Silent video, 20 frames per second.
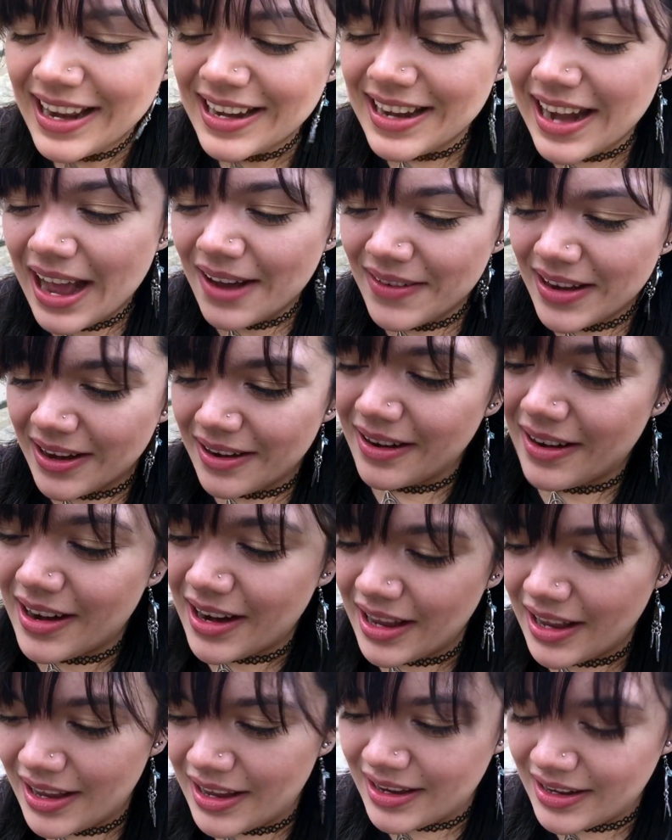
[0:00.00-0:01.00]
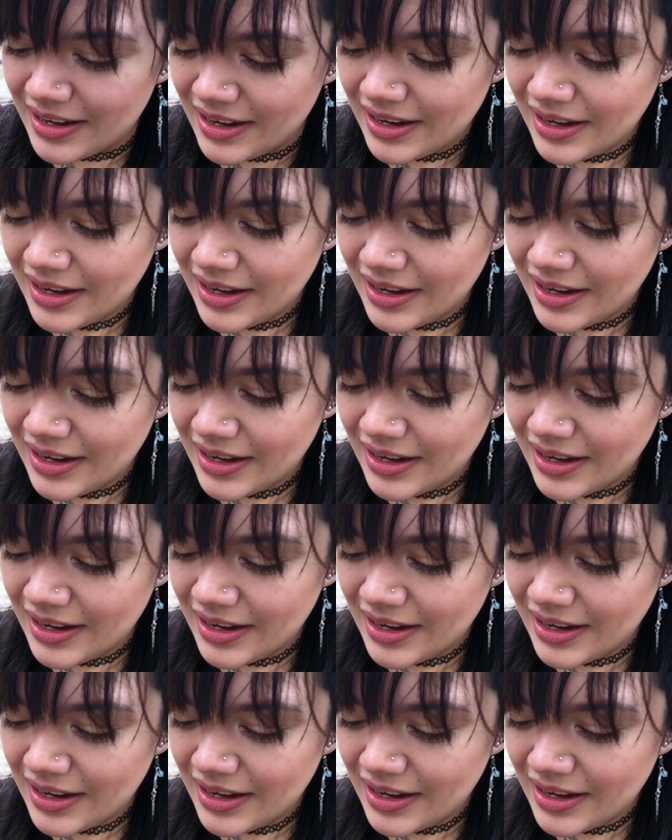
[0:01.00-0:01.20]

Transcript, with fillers: now we are on,